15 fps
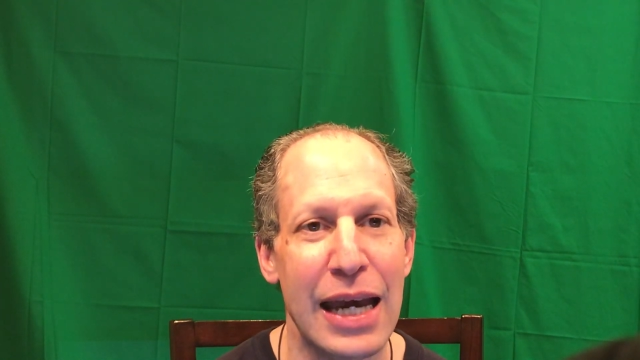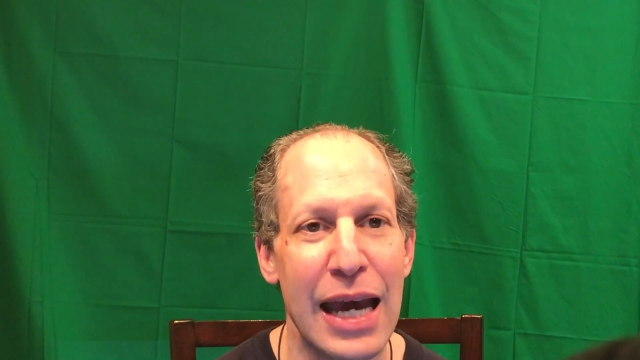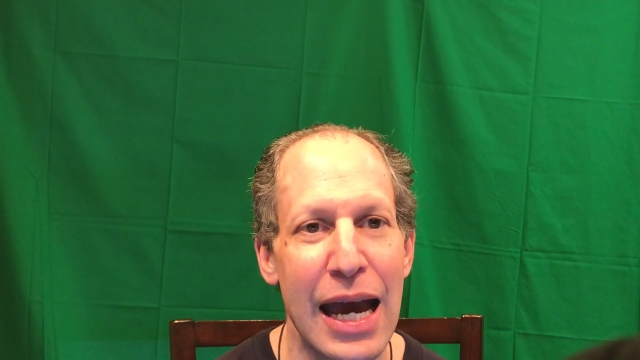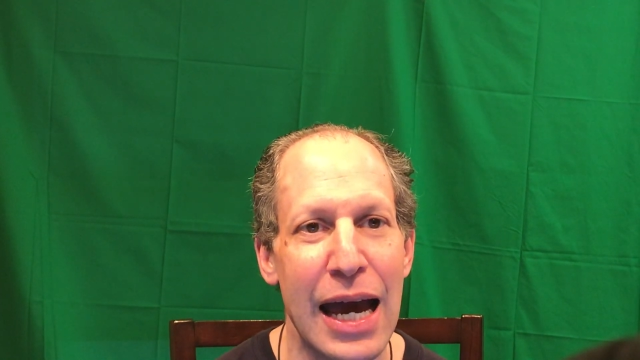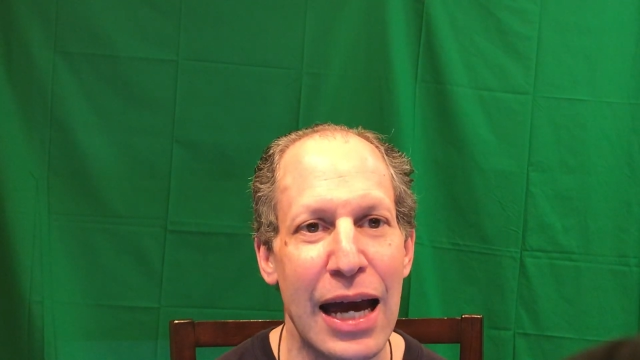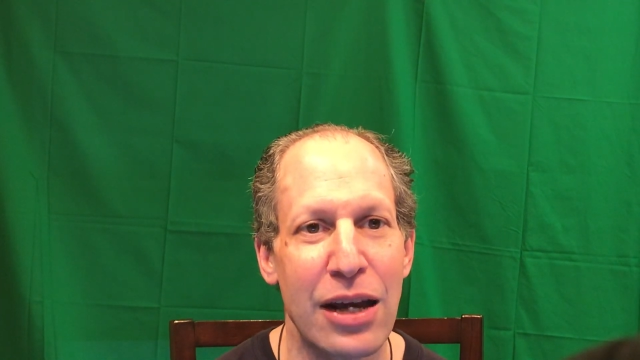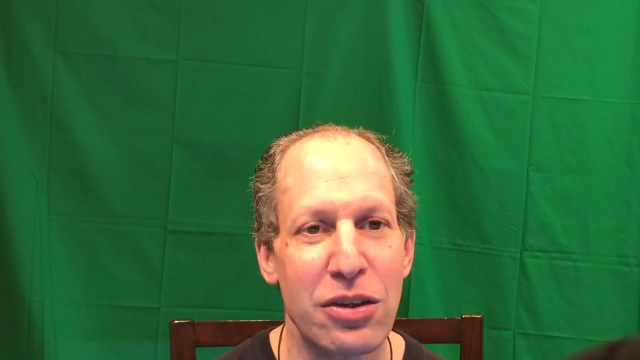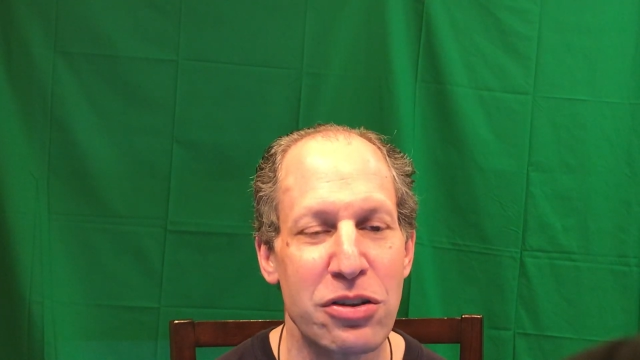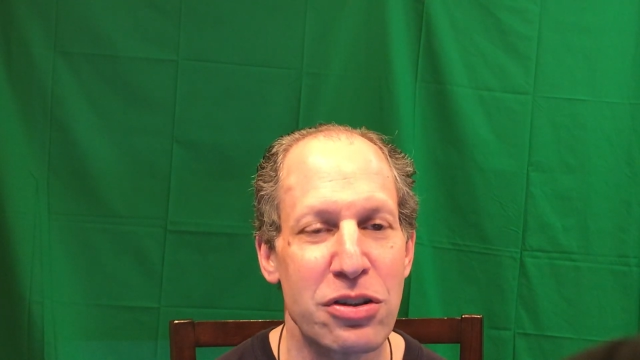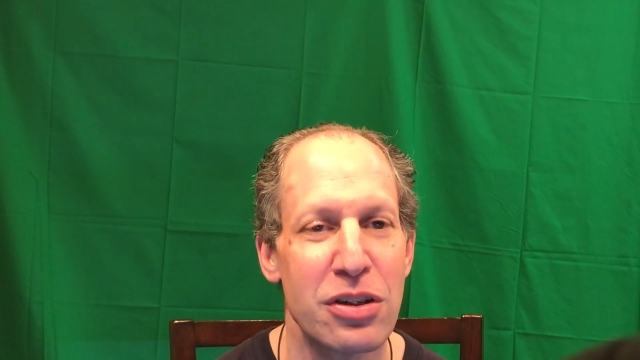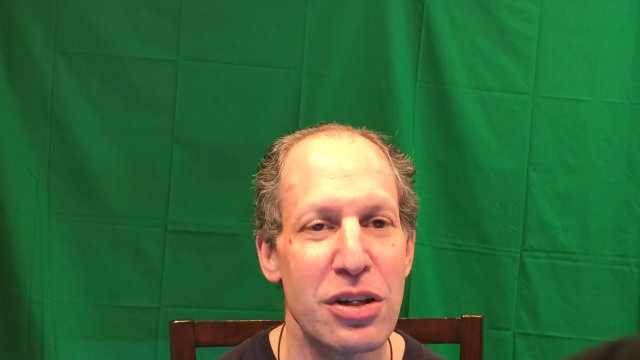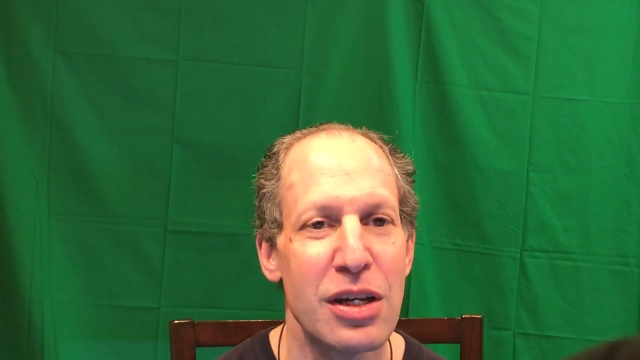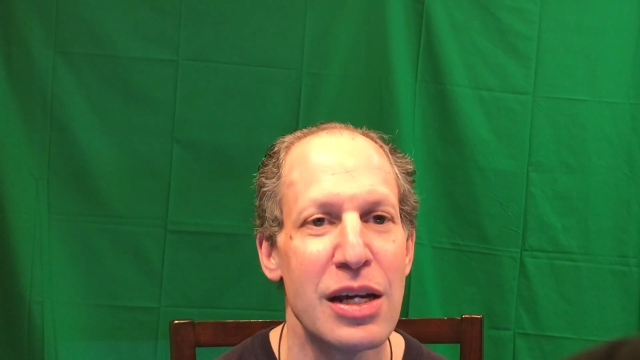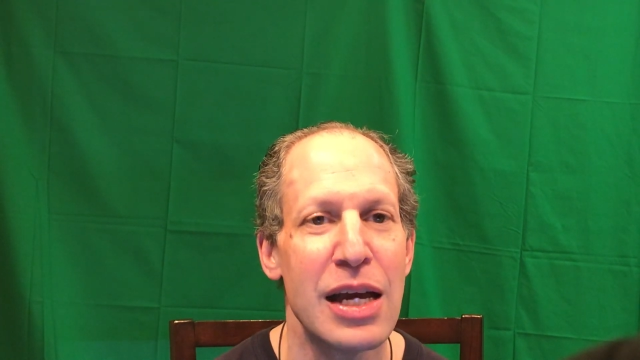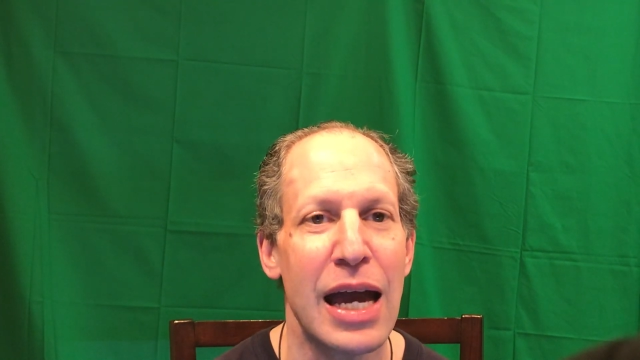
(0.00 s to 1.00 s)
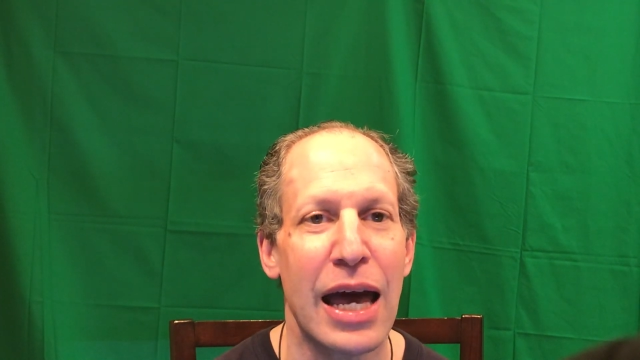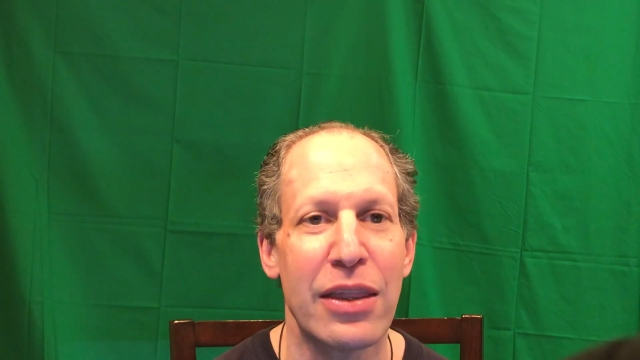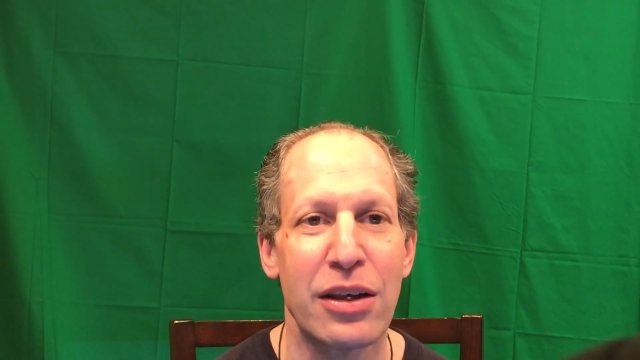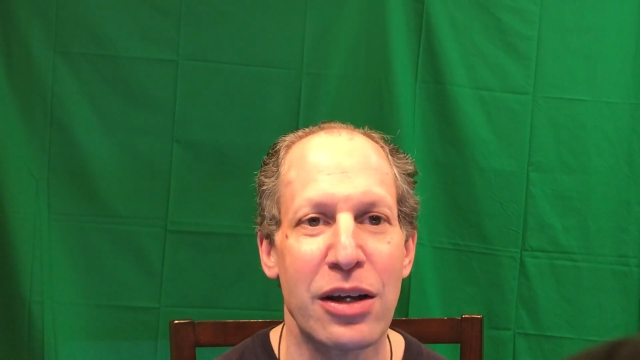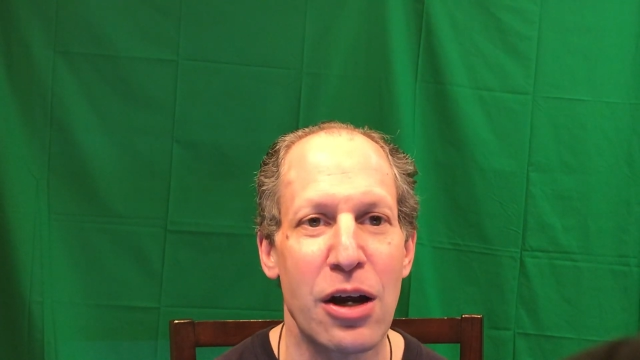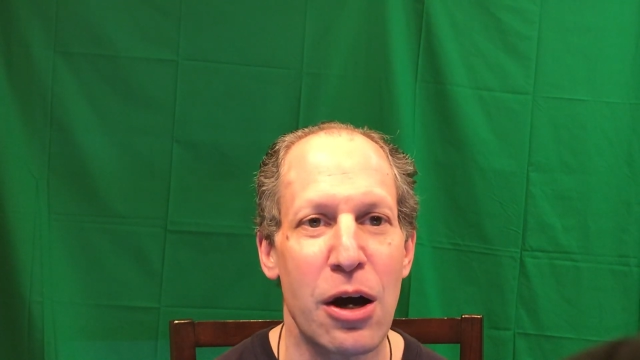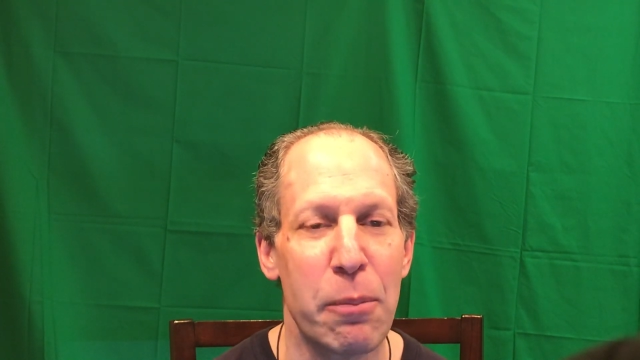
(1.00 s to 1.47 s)
cash,
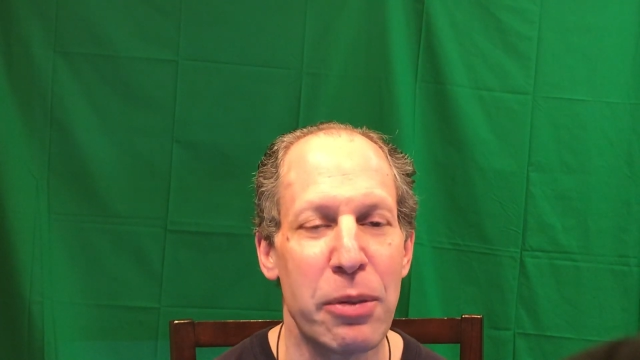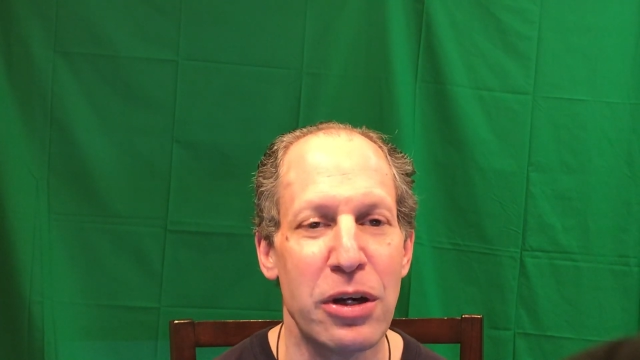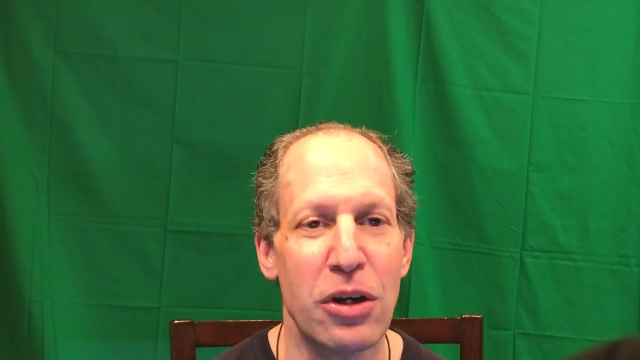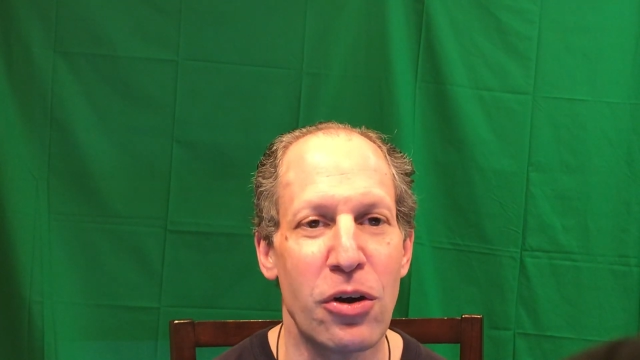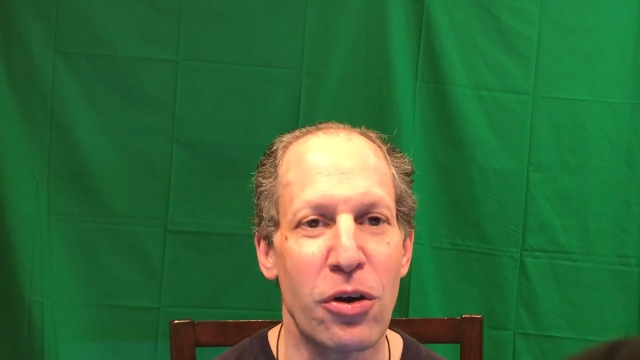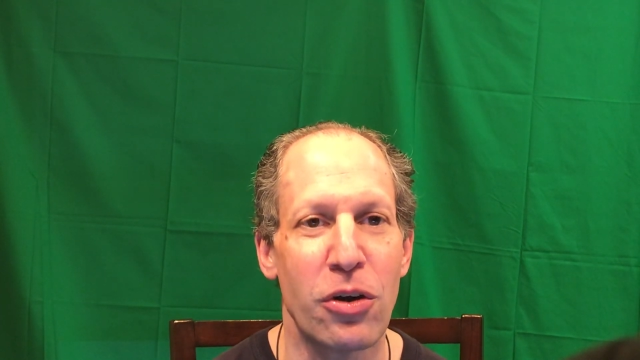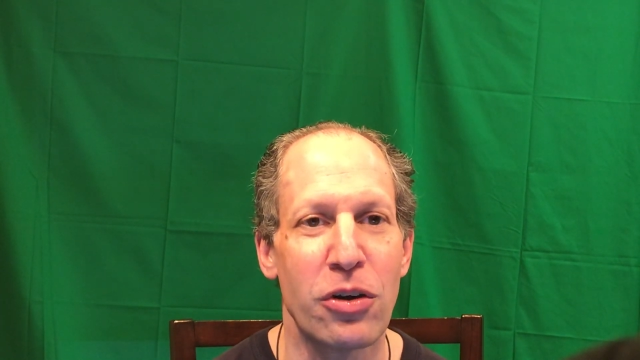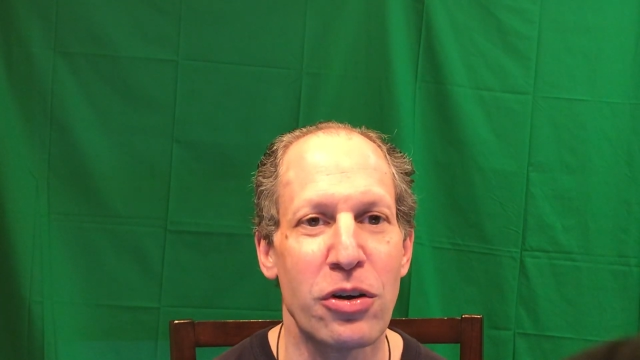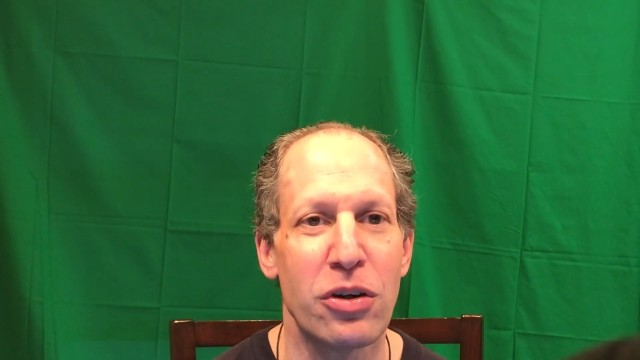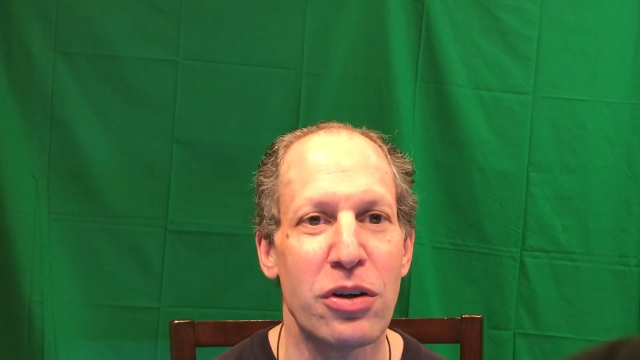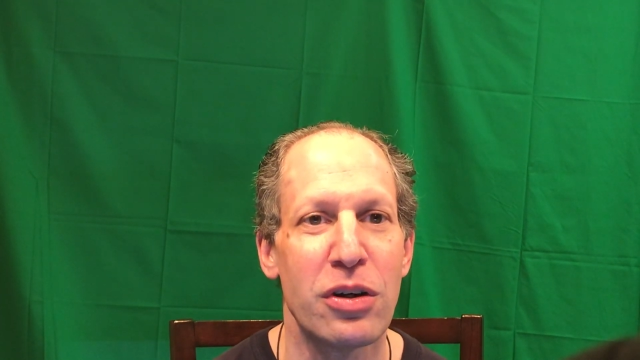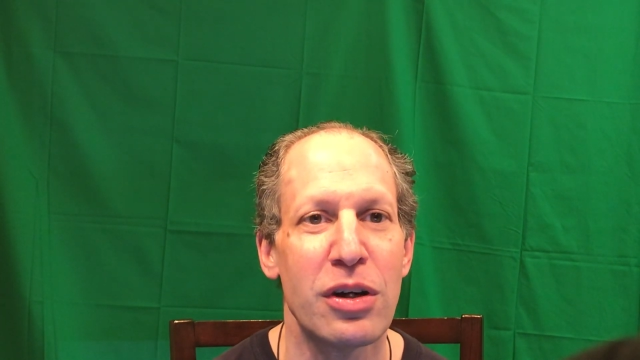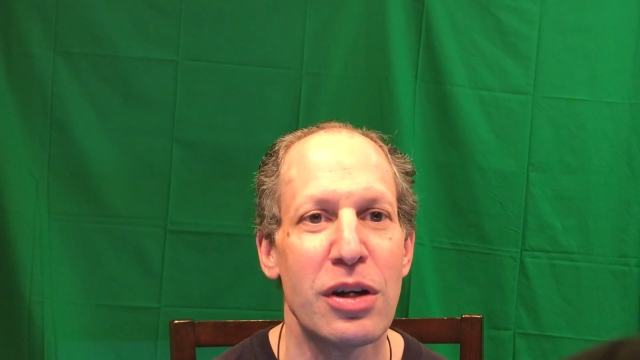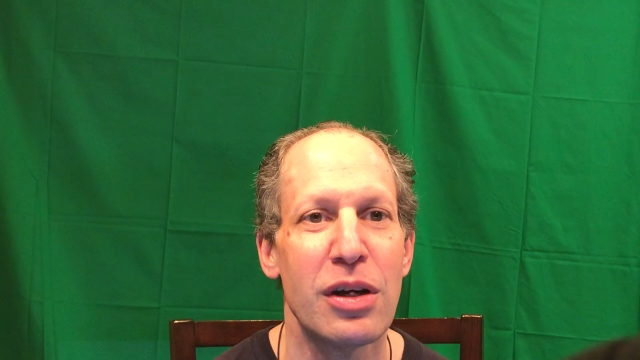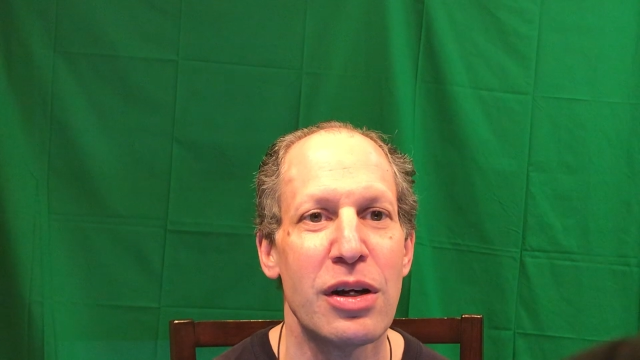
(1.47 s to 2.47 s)
and the company earned,